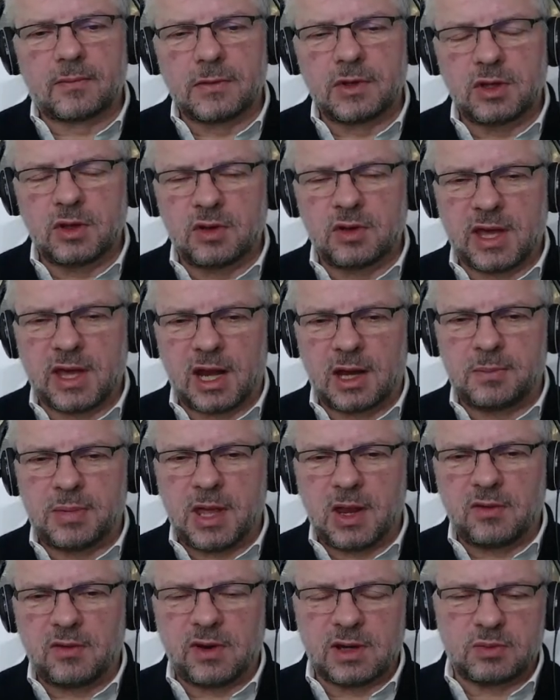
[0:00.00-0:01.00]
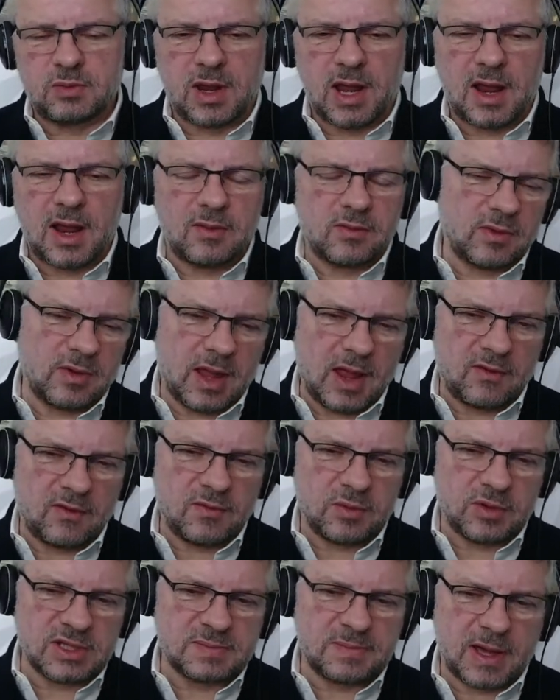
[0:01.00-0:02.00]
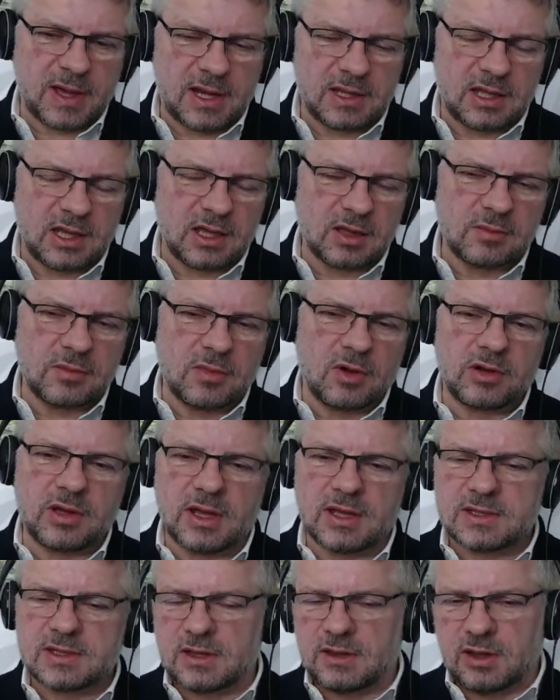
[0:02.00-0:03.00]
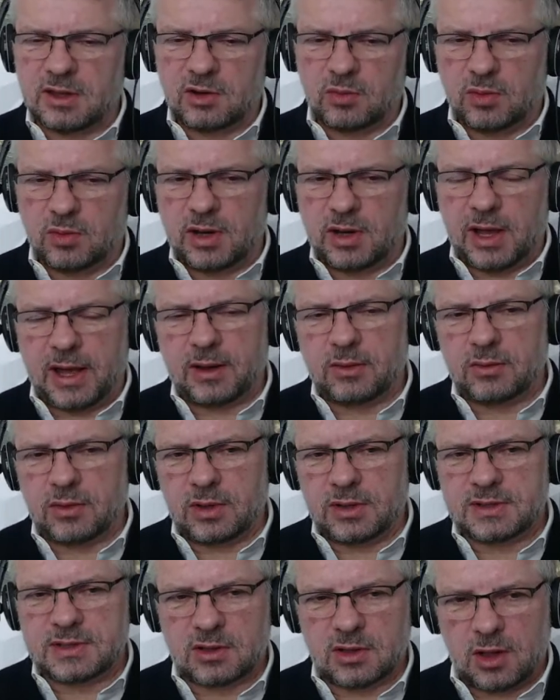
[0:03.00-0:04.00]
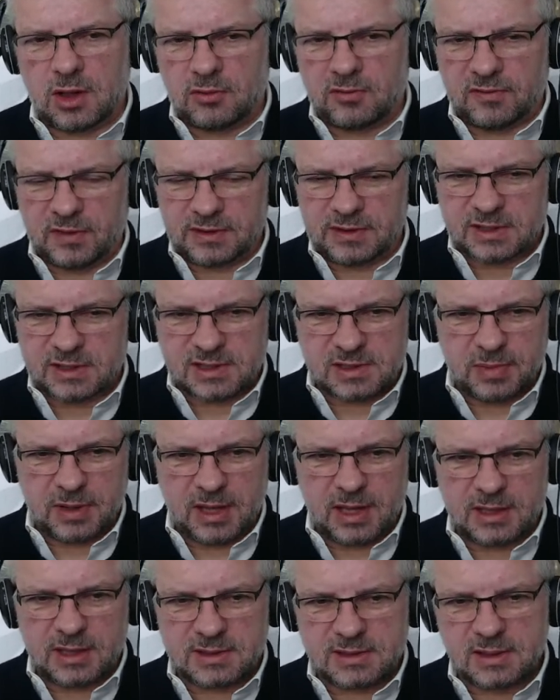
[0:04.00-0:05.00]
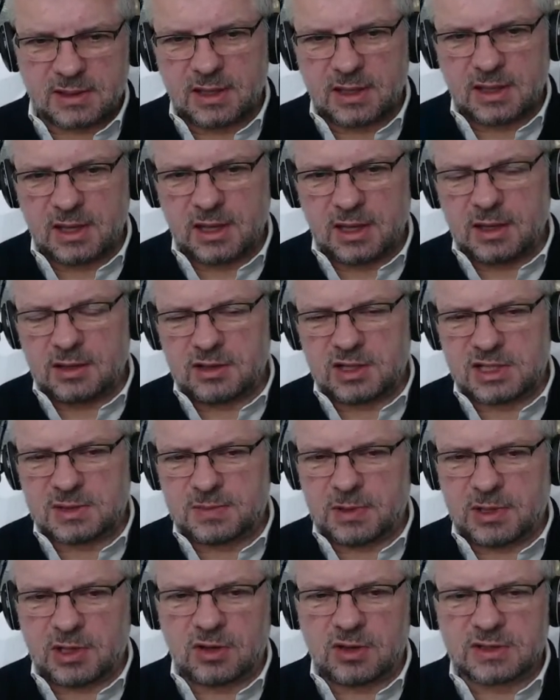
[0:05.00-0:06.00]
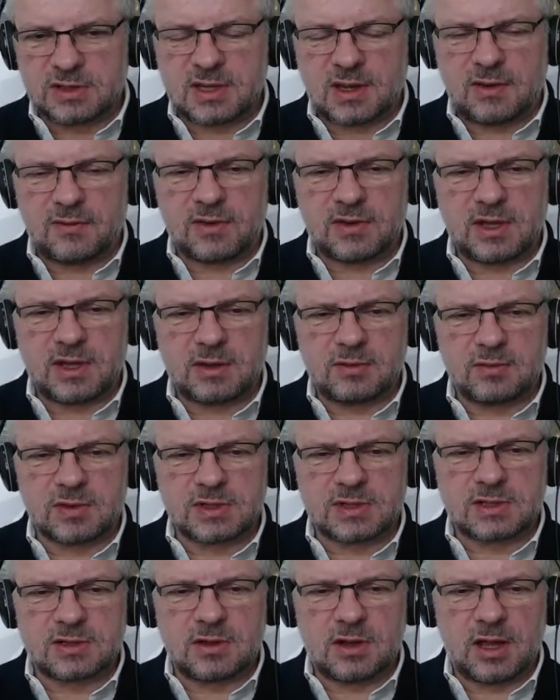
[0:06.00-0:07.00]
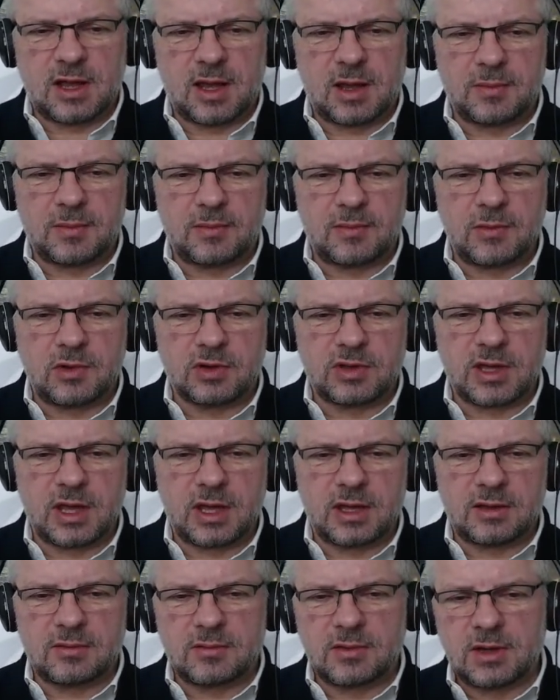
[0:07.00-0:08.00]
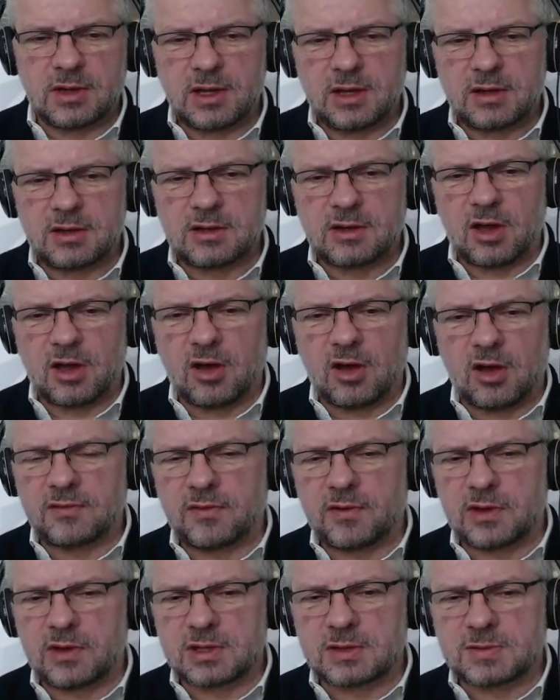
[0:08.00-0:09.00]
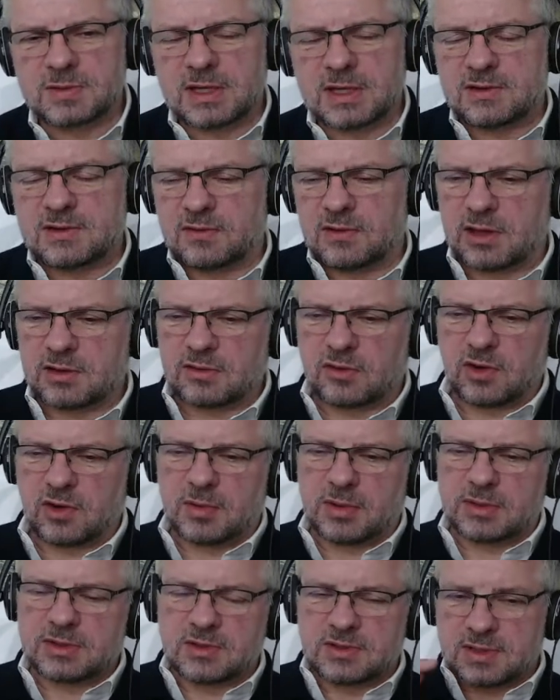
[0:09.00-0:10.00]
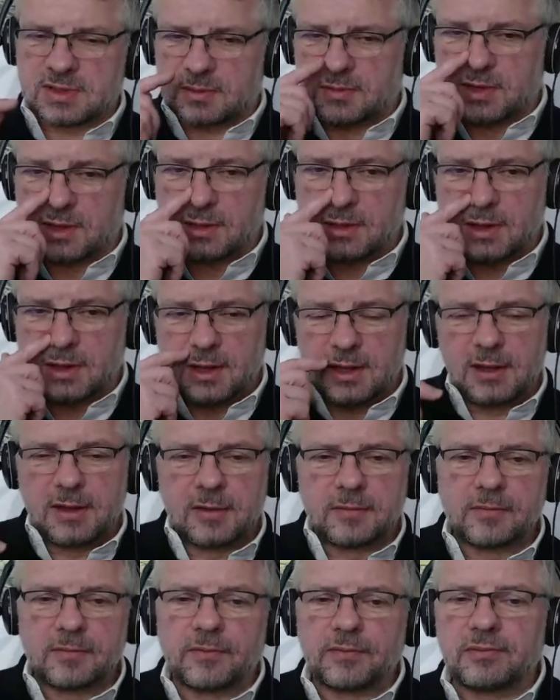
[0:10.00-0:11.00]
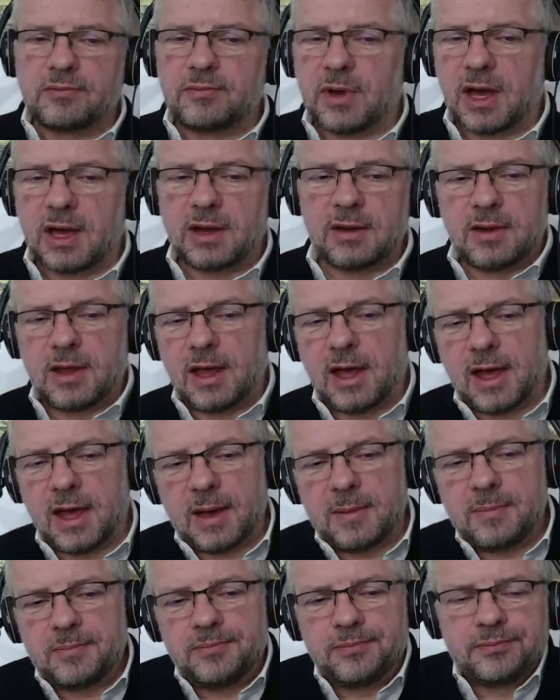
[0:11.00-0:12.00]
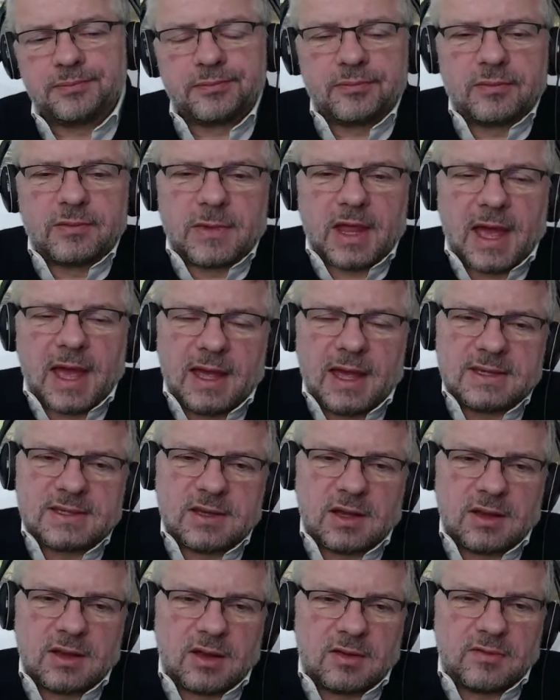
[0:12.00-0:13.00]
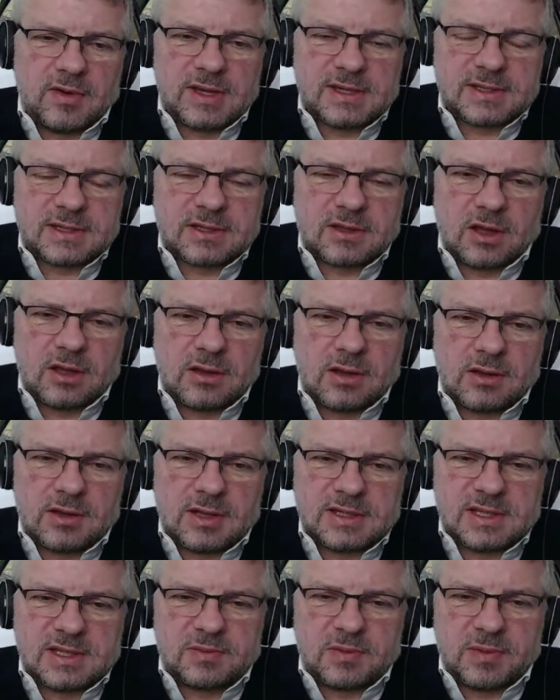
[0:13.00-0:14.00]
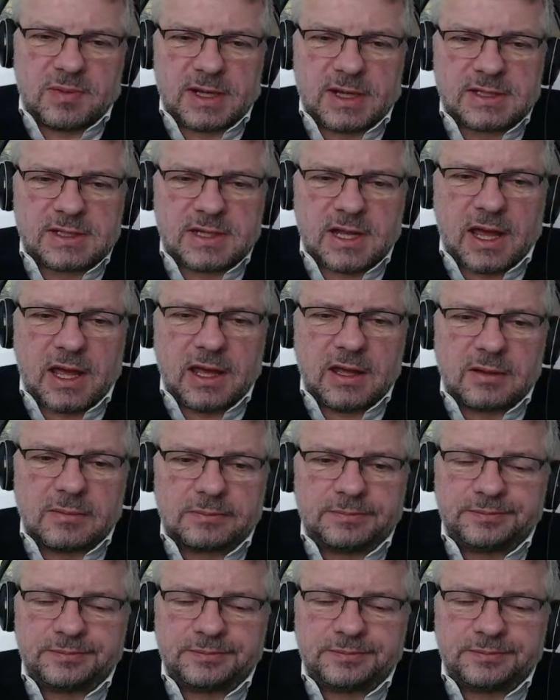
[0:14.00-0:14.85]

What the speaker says: you get a period where everybody's panicking in markets and they all want out, and so the whole fund disappears just because everything was looking dark for this place for like 3 months or something. But that is a risk that this is prepared to take.